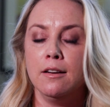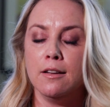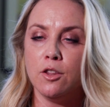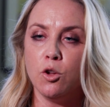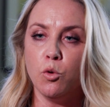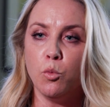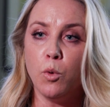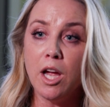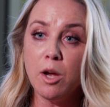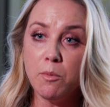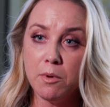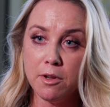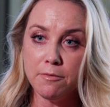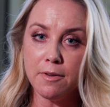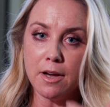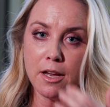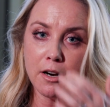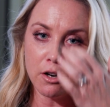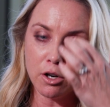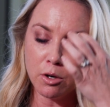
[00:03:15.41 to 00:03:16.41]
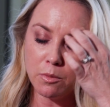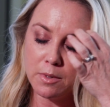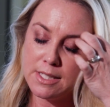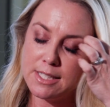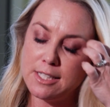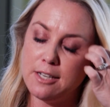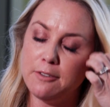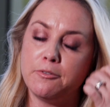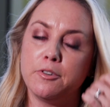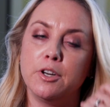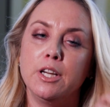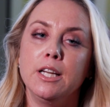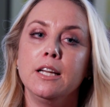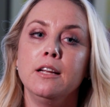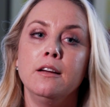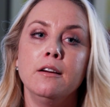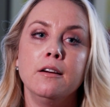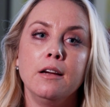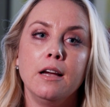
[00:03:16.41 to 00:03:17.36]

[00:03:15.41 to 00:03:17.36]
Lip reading: The way we fed her was different,